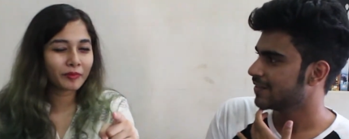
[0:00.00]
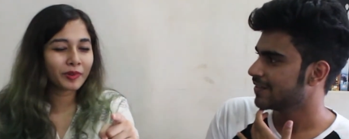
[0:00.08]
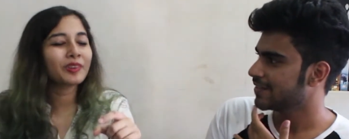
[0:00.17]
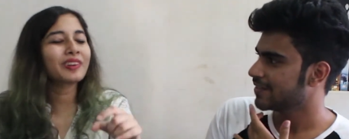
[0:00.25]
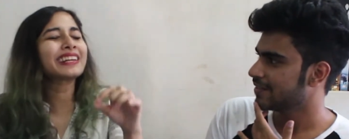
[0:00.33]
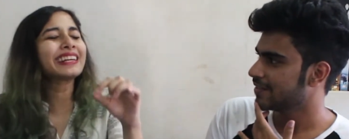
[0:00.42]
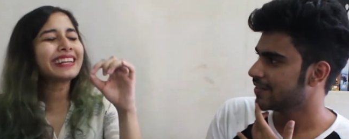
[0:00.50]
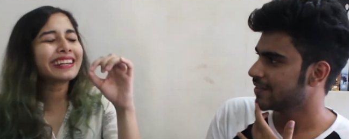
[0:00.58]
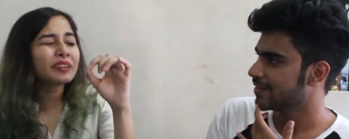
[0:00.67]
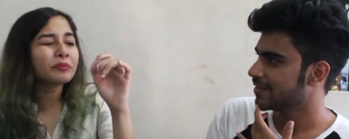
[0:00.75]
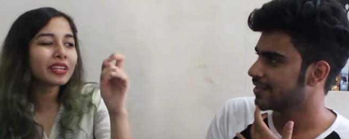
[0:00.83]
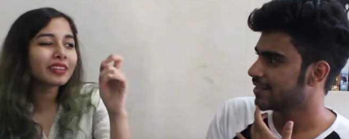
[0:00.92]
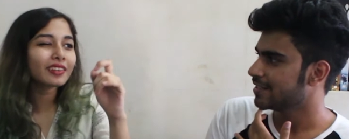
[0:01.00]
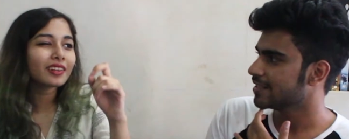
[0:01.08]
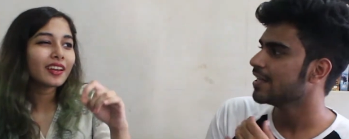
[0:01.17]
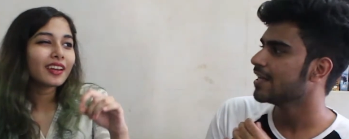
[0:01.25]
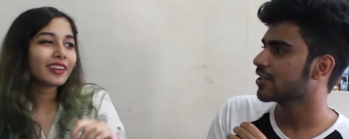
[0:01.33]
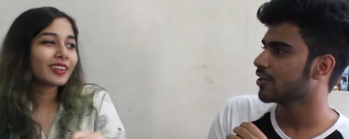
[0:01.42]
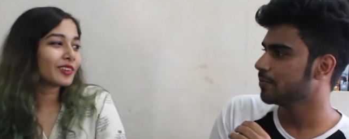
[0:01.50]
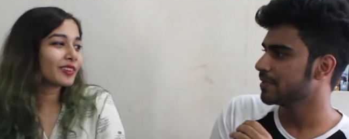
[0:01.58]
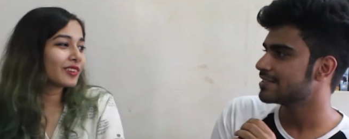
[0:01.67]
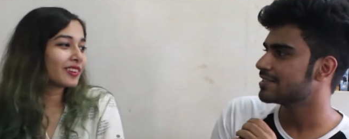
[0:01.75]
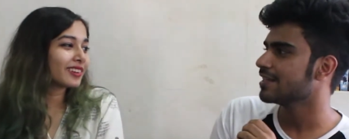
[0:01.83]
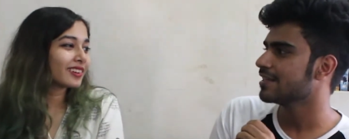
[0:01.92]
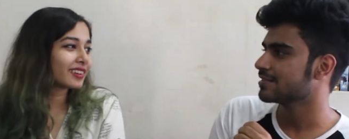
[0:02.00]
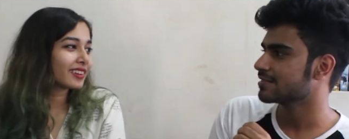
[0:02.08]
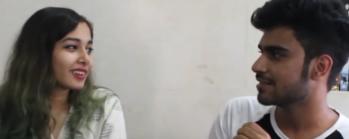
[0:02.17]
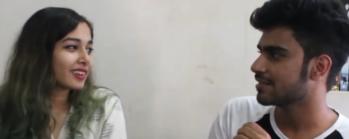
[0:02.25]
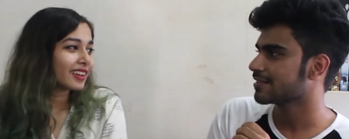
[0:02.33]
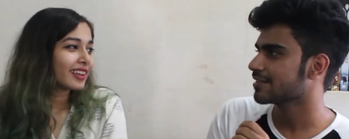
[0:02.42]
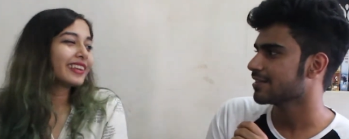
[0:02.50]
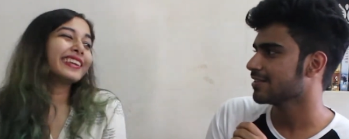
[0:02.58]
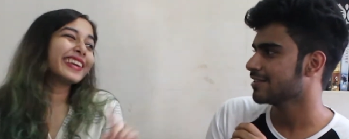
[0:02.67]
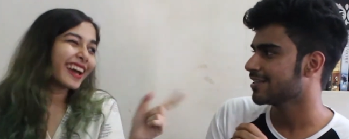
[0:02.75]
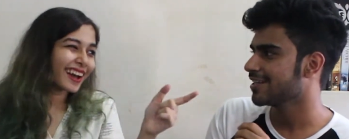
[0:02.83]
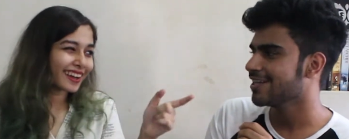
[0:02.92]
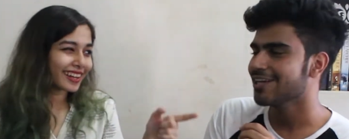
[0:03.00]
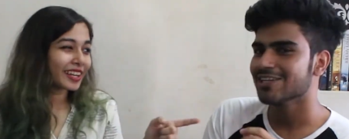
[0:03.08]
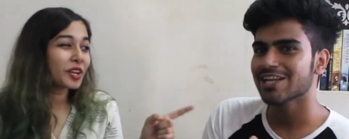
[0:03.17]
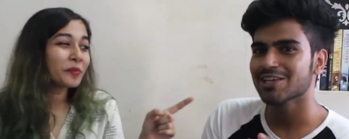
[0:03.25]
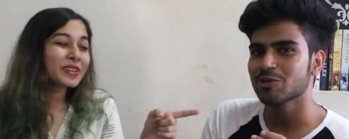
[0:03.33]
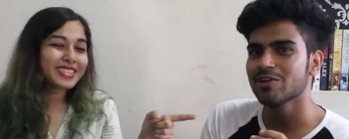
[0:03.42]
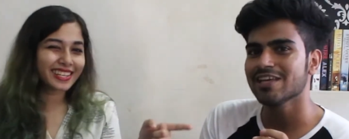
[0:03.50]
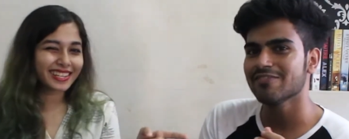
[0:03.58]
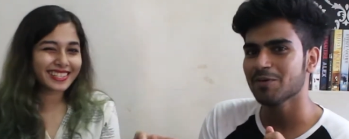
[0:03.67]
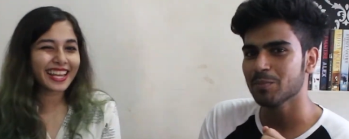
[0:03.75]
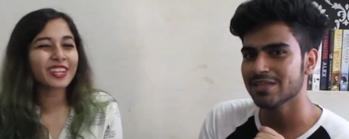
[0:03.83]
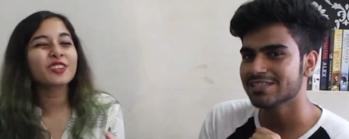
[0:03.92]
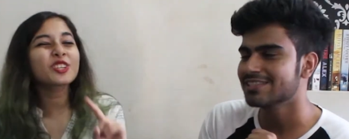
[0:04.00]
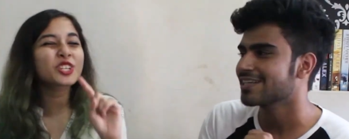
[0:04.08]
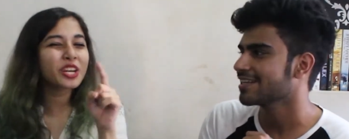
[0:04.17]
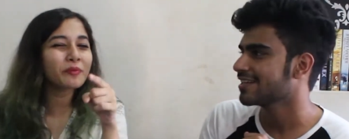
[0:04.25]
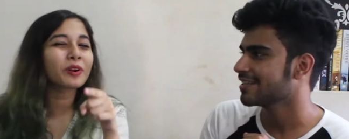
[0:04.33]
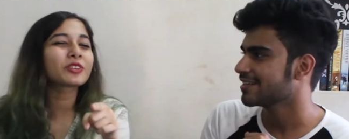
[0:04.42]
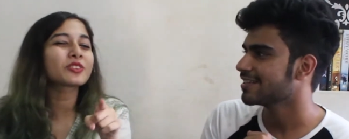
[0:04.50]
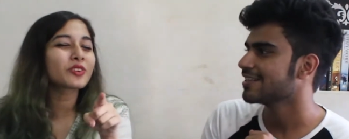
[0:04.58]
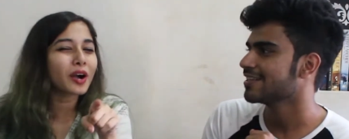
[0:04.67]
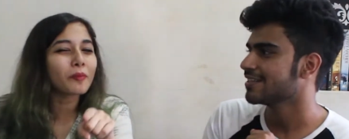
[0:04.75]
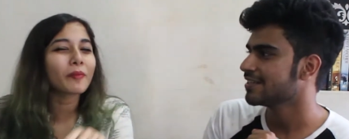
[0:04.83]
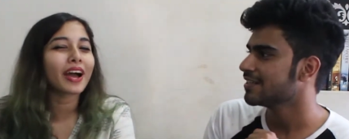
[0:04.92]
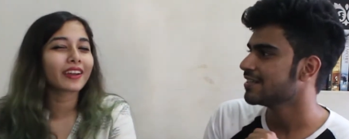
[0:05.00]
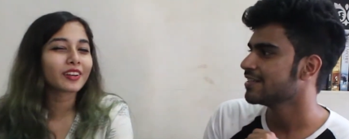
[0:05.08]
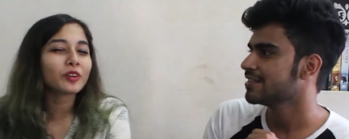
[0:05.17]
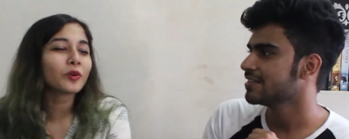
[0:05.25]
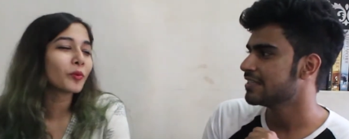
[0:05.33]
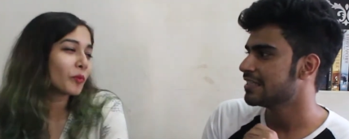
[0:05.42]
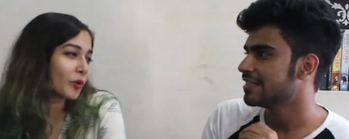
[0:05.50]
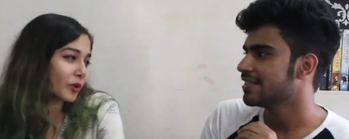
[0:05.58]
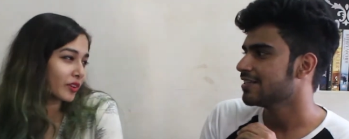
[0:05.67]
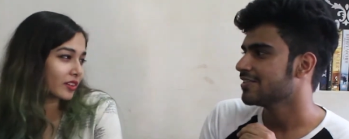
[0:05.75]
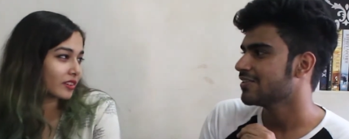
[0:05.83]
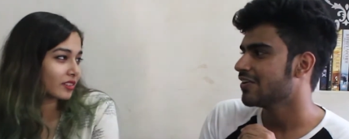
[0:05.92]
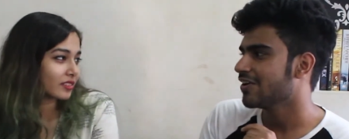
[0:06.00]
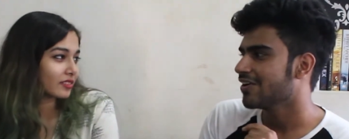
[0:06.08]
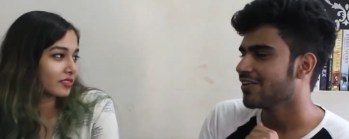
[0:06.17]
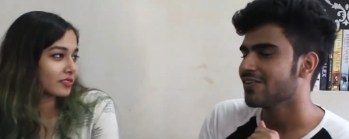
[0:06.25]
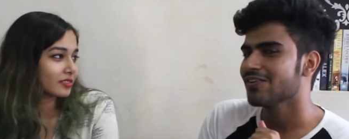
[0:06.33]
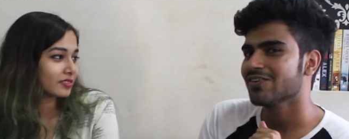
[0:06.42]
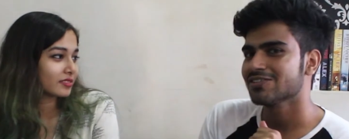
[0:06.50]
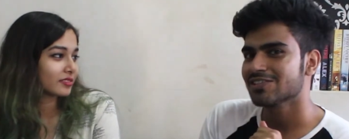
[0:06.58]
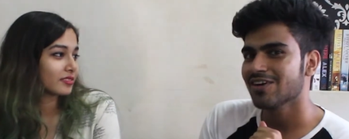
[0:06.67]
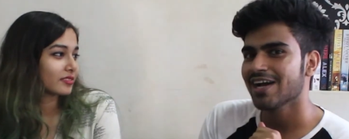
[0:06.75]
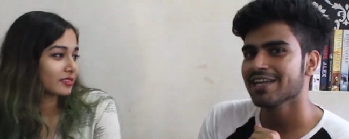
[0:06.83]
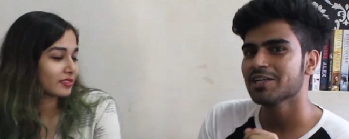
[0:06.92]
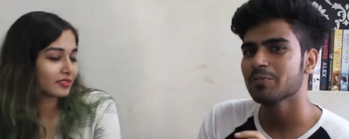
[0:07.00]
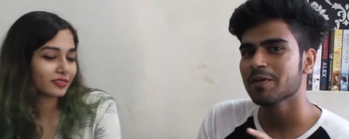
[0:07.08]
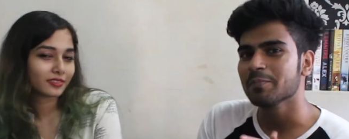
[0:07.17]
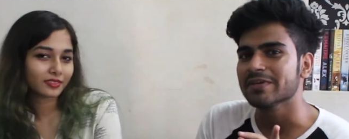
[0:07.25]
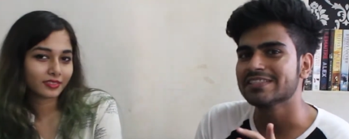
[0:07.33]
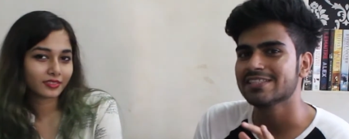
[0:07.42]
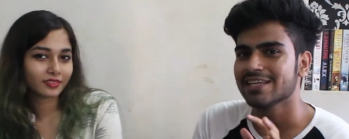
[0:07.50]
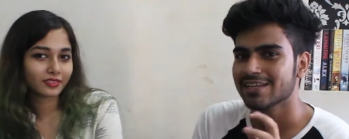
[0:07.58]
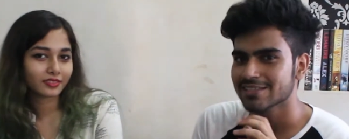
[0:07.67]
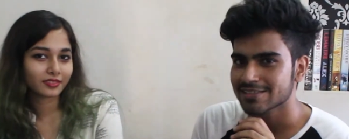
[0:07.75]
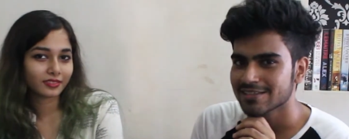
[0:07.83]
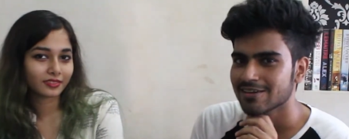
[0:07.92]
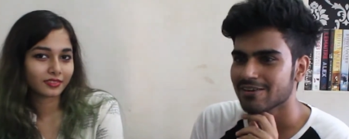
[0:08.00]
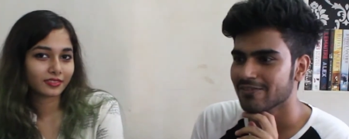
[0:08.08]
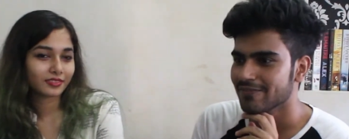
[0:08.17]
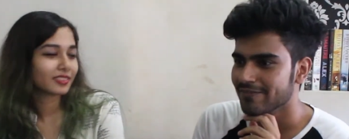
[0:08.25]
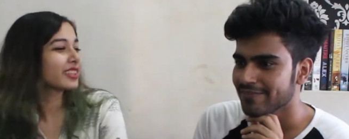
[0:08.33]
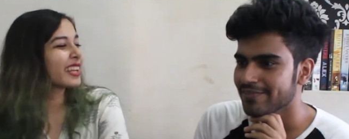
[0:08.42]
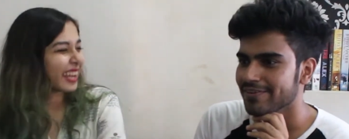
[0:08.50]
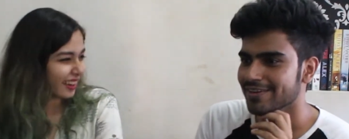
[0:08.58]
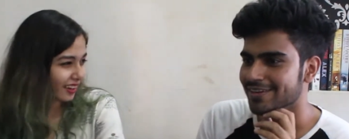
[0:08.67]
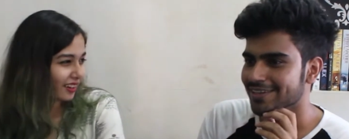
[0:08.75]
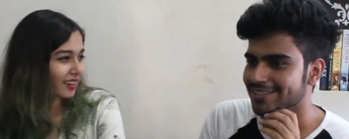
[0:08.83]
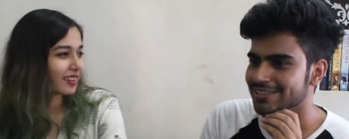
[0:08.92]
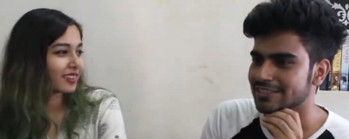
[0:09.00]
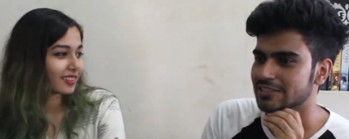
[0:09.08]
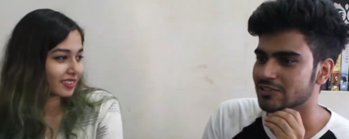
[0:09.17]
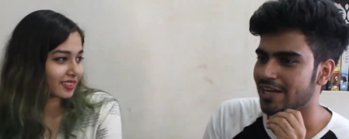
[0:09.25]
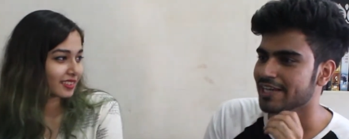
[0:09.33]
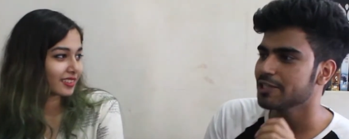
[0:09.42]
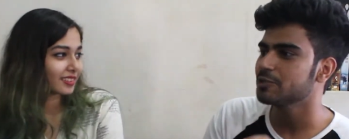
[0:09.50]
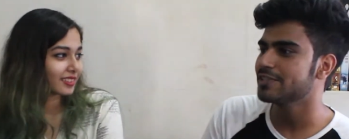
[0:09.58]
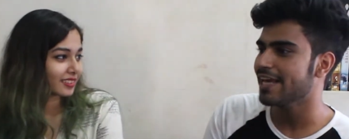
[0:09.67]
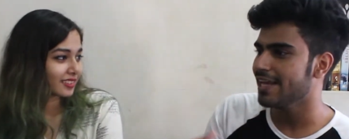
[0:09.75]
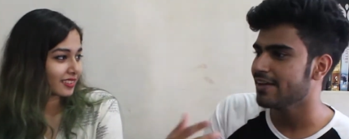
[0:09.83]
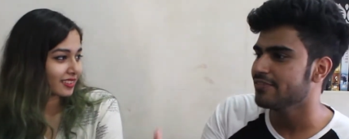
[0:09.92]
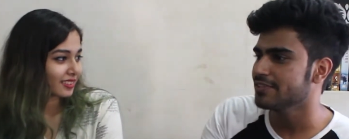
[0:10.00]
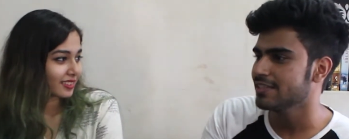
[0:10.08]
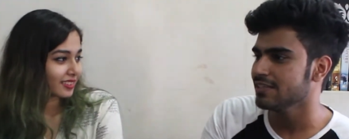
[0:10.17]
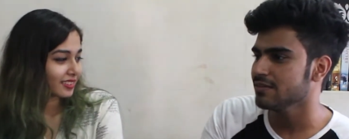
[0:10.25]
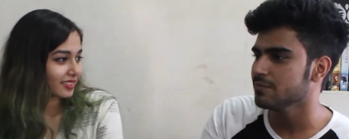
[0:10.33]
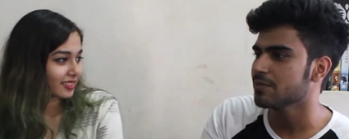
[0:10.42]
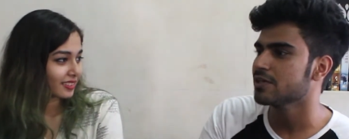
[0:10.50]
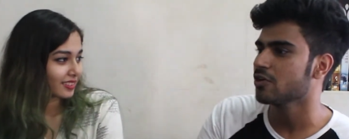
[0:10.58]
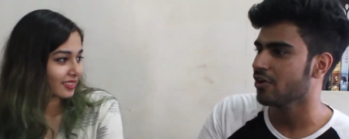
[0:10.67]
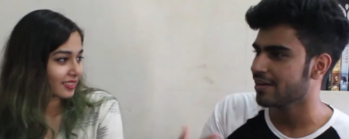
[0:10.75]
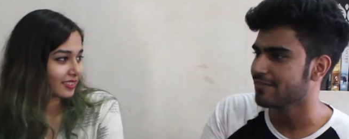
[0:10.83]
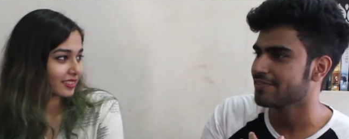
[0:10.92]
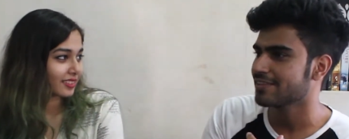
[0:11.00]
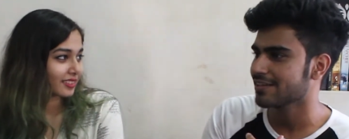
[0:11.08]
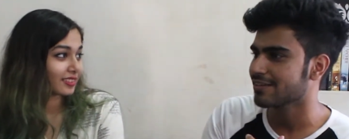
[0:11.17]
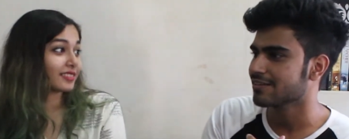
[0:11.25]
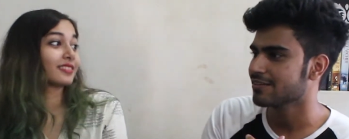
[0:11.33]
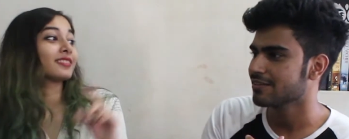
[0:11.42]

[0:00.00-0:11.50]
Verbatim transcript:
Speaker 1: but you're a little bit... Yeah, you're mysterious. You're mysterious. She wants to come back and know more.
Speaker 2: Oh, so I need to be mysterious now.
Speaker 1: Yeah.
Speaker 2: So I need to tell everything, but not everything.